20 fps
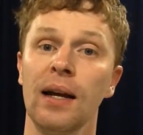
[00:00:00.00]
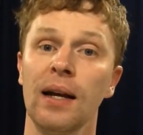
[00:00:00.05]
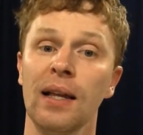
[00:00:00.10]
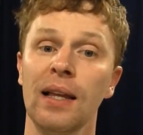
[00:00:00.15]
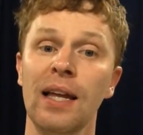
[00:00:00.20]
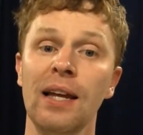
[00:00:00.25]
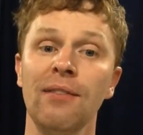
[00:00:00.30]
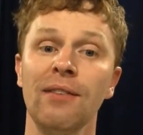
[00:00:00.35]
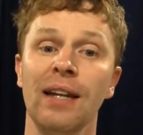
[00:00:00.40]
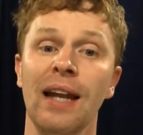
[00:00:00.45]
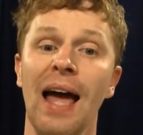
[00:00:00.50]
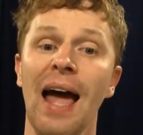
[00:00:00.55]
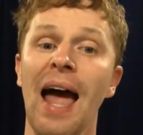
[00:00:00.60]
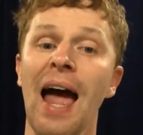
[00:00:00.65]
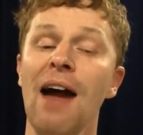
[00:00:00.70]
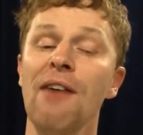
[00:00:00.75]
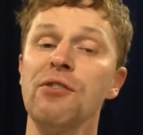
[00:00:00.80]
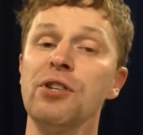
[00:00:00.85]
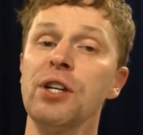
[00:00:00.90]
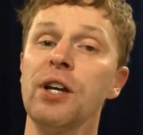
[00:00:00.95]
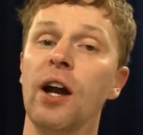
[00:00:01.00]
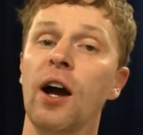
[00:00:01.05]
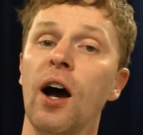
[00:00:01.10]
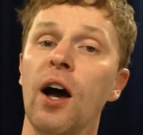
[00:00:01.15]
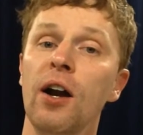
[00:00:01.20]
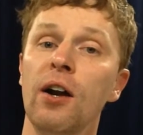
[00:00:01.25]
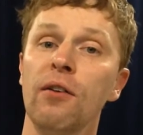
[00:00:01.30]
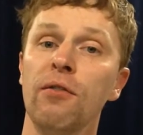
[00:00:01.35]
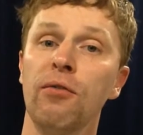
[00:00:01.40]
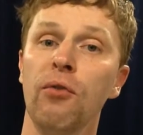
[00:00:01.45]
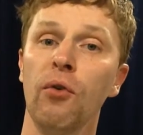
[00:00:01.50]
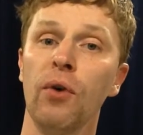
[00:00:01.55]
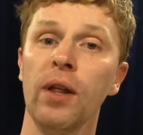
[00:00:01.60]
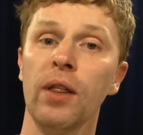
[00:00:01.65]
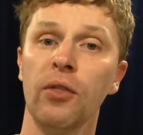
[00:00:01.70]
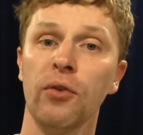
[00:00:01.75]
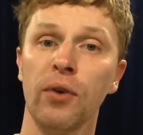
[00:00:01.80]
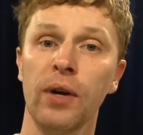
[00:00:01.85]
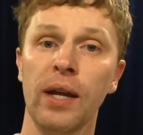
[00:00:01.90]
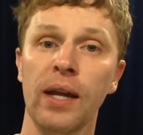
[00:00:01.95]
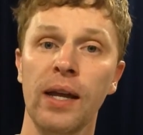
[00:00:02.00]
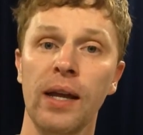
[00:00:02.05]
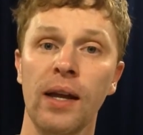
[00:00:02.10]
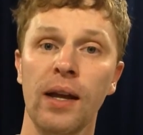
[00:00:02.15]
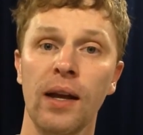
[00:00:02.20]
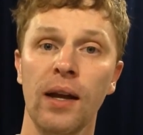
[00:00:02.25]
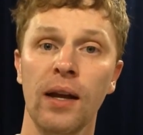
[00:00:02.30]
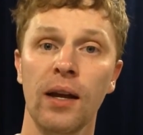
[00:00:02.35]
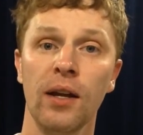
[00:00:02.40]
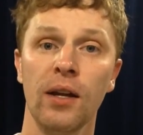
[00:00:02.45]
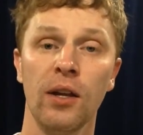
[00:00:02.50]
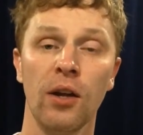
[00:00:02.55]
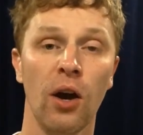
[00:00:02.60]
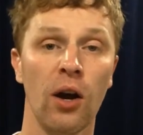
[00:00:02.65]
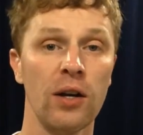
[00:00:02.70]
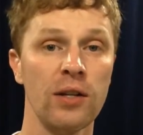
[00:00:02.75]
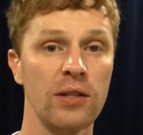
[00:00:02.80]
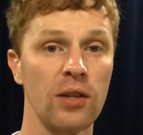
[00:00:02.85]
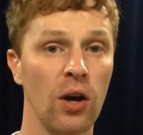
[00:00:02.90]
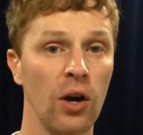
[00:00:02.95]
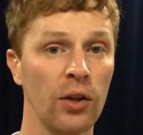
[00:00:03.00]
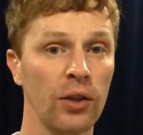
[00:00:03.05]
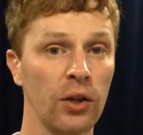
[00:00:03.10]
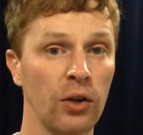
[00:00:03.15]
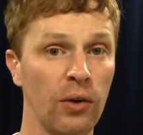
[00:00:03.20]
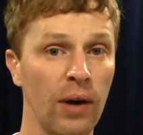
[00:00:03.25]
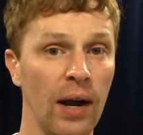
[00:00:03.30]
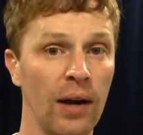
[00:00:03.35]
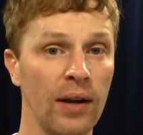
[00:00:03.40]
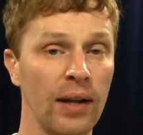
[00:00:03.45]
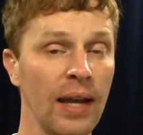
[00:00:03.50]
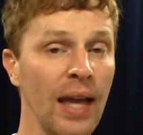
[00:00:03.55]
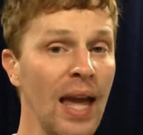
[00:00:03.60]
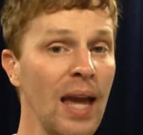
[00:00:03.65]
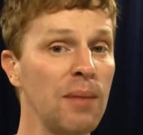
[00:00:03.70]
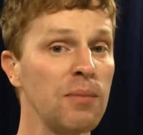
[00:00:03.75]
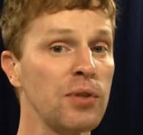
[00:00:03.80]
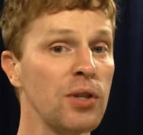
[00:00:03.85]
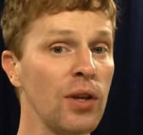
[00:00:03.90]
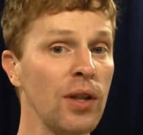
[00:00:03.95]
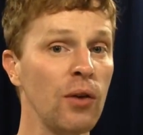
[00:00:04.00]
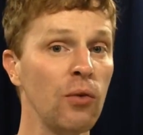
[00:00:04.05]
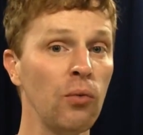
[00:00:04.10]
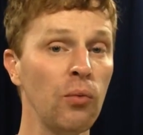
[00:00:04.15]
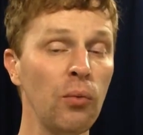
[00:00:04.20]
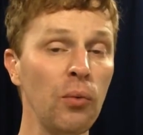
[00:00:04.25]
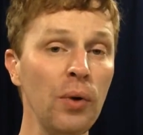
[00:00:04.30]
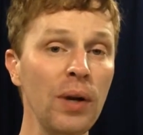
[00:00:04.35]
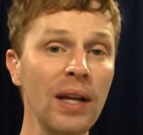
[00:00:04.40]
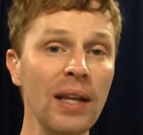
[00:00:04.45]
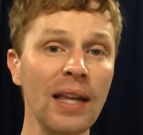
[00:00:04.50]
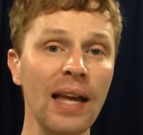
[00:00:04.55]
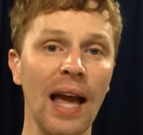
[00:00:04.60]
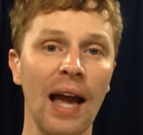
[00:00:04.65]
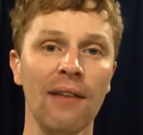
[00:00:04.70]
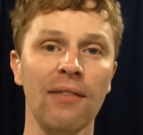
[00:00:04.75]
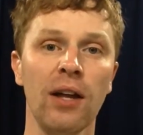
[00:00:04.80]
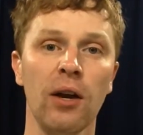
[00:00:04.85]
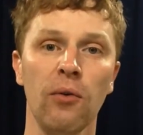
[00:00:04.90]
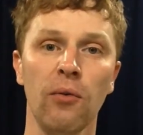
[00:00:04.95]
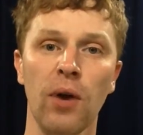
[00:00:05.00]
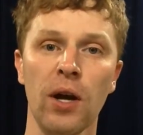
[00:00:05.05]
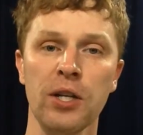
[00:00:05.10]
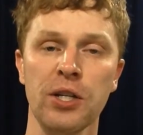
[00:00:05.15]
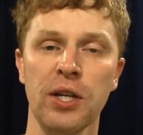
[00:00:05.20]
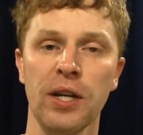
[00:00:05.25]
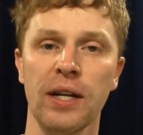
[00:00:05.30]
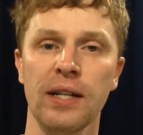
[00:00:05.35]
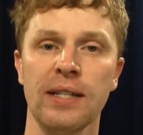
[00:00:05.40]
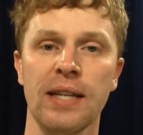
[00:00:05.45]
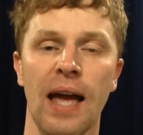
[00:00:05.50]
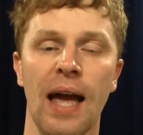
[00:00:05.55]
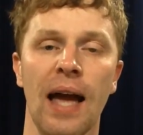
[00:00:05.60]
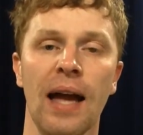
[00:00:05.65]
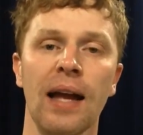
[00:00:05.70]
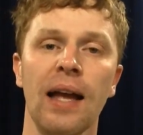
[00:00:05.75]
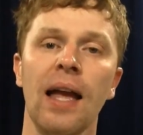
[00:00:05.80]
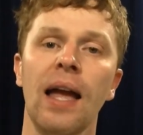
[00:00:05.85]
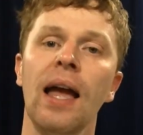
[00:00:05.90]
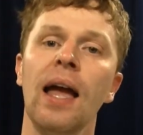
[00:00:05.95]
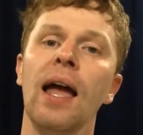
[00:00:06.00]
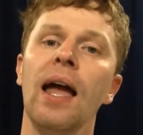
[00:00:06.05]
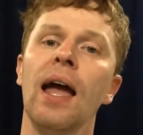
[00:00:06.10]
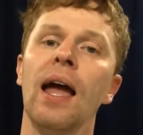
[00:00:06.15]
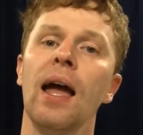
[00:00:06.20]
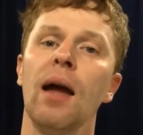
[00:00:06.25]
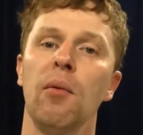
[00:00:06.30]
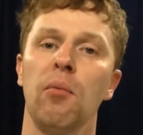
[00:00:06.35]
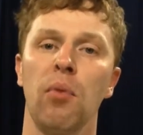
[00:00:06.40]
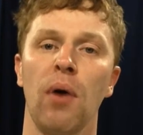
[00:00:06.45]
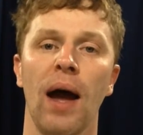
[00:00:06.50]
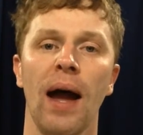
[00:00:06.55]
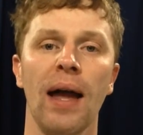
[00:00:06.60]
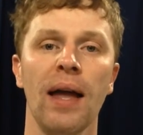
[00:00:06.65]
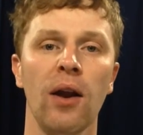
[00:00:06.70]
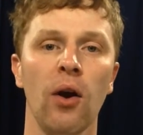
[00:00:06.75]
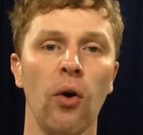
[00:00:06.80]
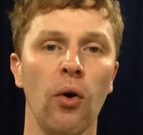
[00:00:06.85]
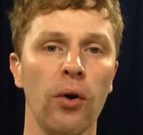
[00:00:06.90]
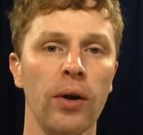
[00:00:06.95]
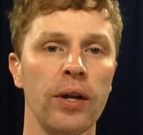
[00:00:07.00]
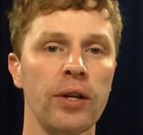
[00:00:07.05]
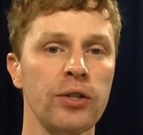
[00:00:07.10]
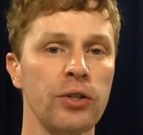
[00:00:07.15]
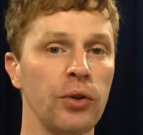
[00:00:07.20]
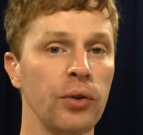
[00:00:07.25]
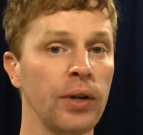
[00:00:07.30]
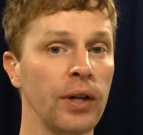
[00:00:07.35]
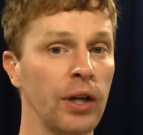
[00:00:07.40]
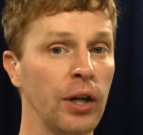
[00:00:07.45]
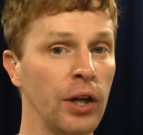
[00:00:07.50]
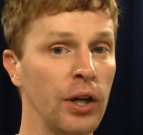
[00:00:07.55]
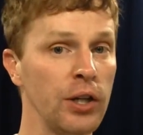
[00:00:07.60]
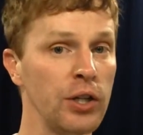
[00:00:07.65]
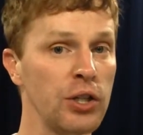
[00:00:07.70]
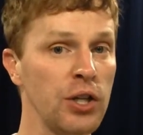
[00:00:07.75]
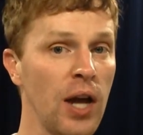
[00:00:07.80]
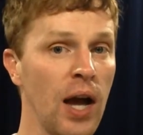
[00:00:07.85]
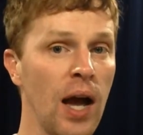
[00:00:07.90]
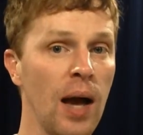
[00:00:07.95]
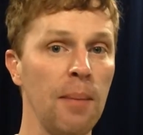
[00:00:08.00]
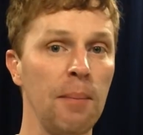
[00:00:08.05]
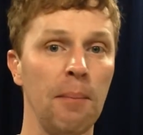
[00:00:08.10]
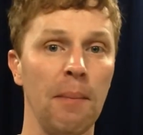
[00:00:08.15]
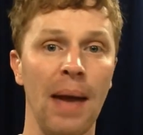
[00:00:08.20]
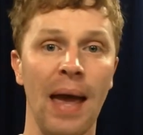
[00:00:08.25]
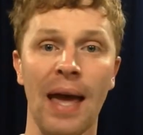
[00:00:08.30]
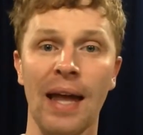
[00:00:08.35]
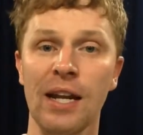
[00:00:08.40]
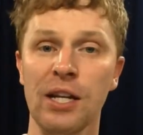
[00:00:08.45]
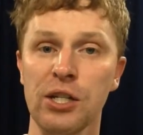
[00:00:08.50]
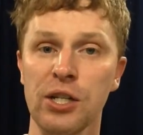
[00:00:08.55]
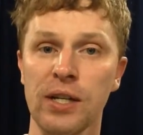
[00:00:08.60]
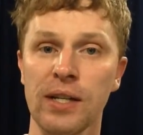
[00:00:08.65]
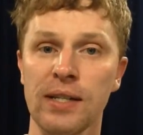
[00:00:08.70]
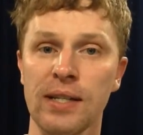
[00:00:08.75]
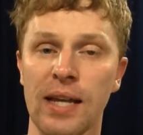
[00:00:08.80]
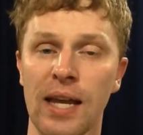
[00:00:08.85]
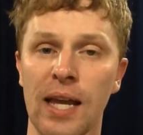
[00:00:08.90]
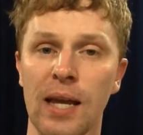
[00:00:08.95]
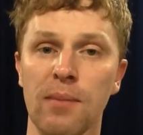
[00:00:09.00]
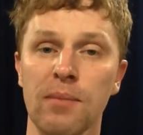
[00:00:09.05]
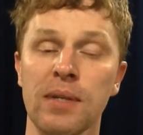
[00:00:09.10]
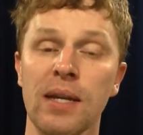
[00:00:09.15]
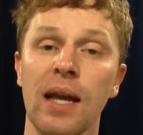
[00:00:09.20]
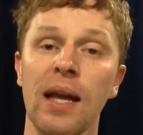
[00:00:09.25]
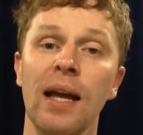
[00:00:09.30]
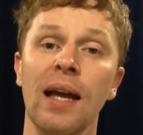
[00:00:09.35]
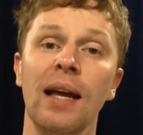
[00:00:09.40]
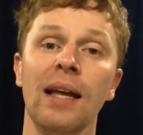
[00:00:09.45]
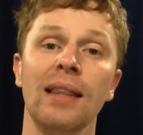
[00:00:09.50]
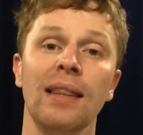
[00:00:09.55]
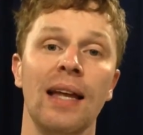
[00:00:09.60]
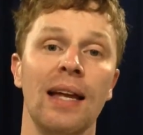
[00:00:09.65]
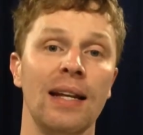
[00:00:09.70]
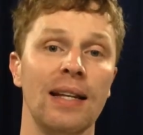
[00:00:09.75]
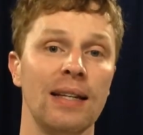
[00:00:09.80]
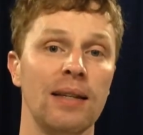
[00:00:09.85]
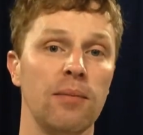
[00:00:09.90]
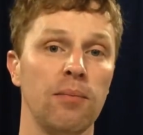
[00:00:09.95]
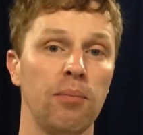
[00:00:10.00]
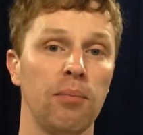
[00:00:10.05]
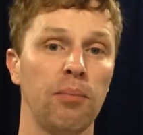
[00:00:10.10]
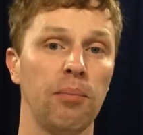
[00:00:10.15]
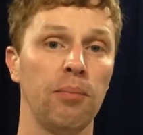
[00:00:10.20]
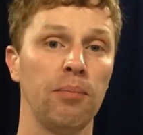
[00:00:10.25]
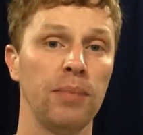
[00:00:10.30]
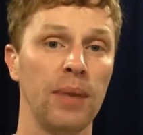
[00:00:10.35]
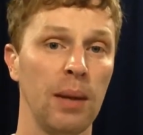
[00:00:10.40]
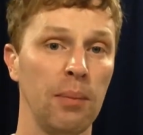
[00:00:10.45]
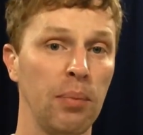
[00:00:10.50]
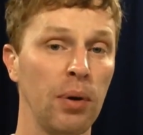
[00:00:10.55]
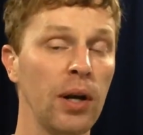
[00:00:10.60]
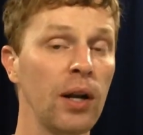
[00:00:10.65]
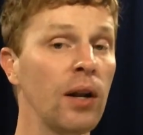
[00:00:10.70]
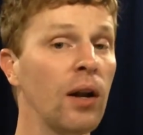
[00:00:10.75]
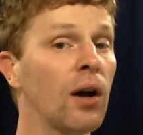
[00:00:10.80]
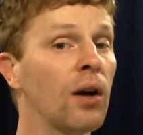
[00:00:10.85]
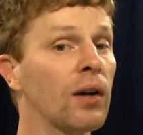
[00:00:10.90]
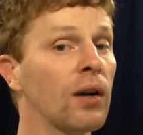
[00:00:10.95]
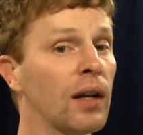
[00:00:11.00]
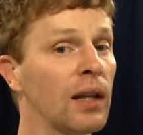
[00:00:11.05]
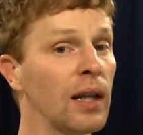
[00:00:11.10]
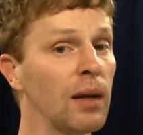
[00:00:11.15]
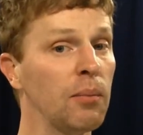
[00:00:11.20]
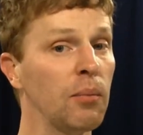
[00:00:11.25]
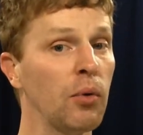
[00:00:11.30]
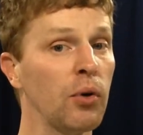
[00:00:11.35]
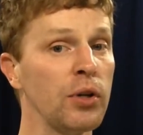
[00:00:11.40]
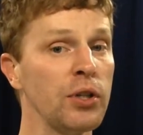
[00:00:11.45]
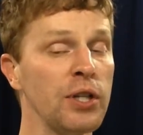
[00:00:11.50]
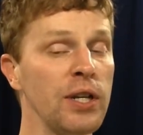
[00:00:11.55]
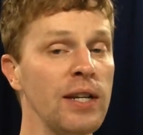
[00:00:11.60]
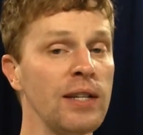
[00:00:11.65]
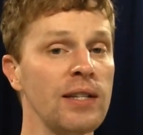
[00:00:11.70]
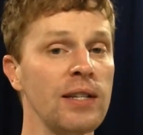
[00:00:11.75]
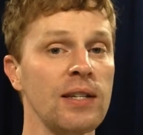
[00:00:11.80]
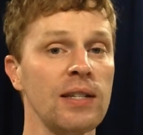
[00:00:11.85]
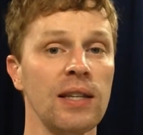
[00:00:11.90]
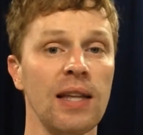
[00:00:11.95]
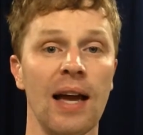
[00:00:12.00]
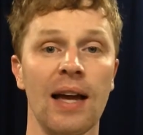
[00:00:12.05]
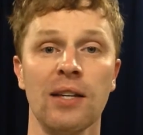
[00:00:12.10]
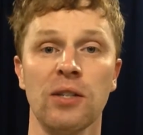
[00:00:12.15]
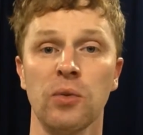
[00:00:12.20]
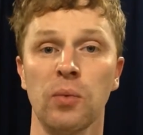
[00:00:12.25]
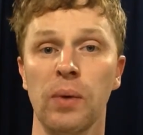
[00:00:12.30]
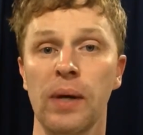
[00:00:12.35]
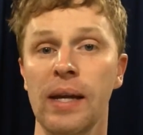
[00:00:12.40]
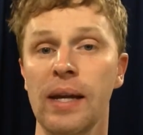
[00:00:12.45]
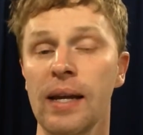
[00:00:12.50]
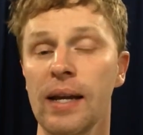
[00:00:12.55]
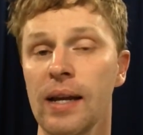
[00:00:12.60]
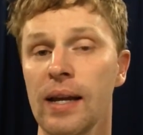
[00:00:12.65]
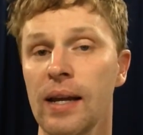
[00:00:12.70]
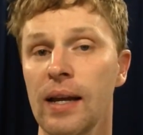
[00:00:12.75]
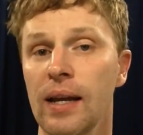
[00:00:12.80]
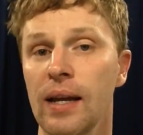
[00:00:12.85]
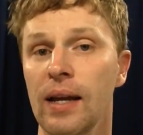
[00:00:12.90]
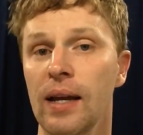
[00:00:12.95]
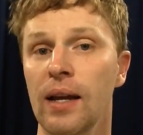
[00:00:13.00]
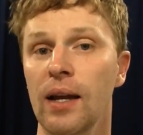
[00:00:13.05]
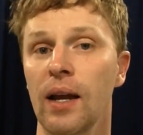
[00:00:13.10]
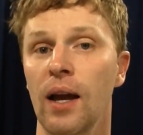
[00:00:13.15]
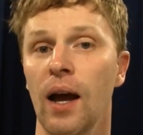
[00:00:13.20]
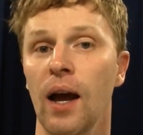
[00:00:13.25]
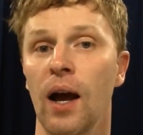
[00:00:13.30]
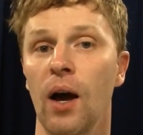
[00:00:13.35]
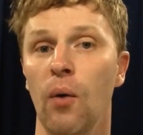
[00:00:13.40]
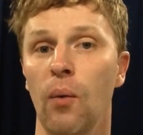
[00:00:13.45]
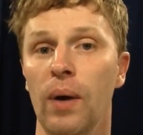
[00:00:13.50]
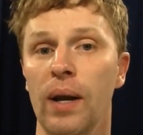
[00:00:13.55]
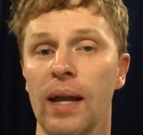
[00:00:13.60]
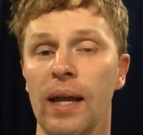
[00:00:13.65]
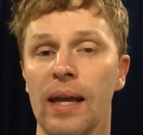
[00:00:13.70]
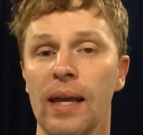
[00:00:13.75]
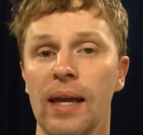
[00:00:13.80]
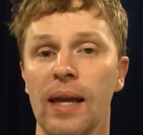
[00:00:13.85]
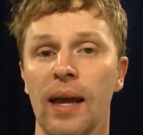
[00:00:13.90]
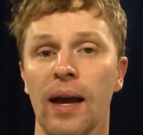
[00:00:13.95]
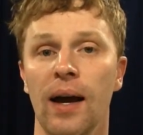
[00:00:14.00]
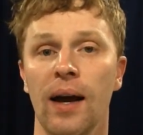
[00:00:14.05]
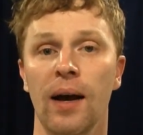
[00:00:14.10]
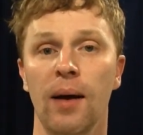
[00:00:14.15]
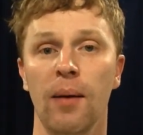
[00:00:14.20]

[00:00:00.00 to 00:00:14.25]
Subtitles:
Cleveland averaging 143 yards on the ground a game. So they really have that rushing attack. Brian Hoyer's doing a good job managing teams. They put it on clipboard Jesus last week when he